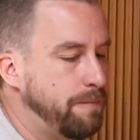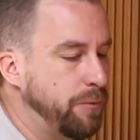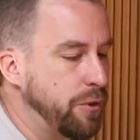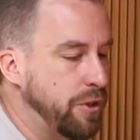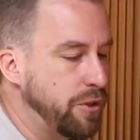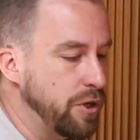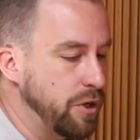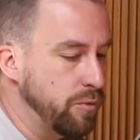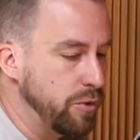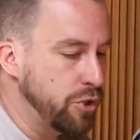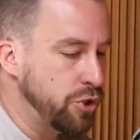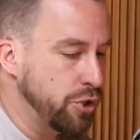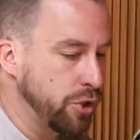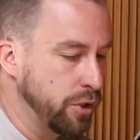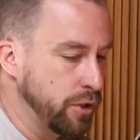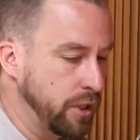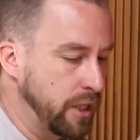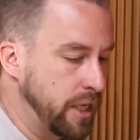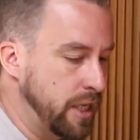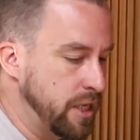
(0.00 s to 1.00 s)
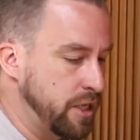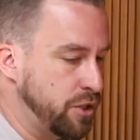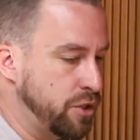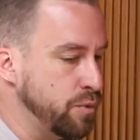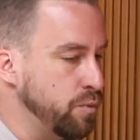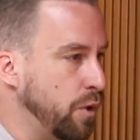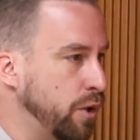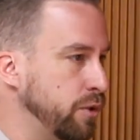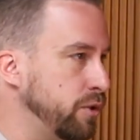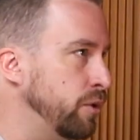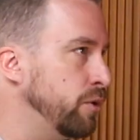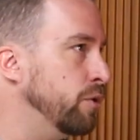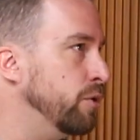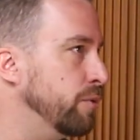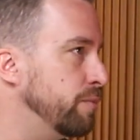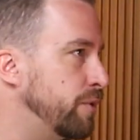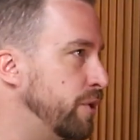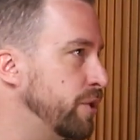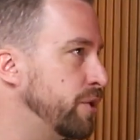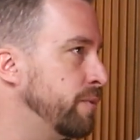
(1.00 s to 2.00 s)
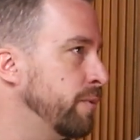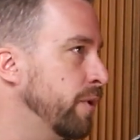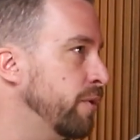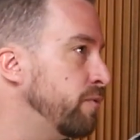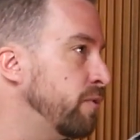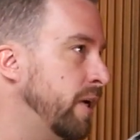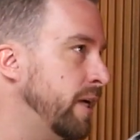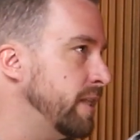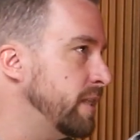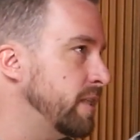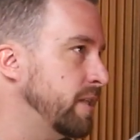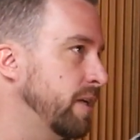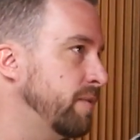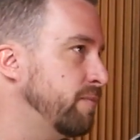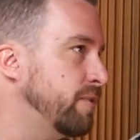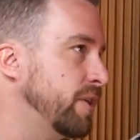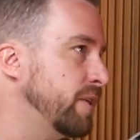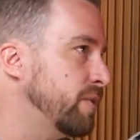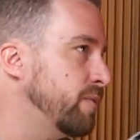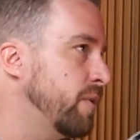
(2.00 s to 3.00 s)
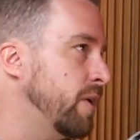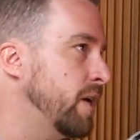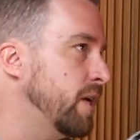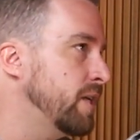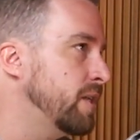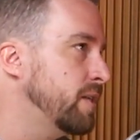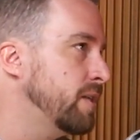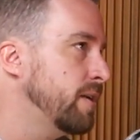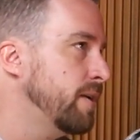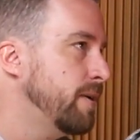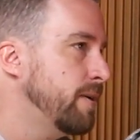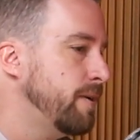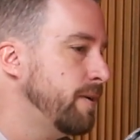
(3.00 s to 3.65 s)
The thing with journaling is you won't loop because you won't write the same thing twice.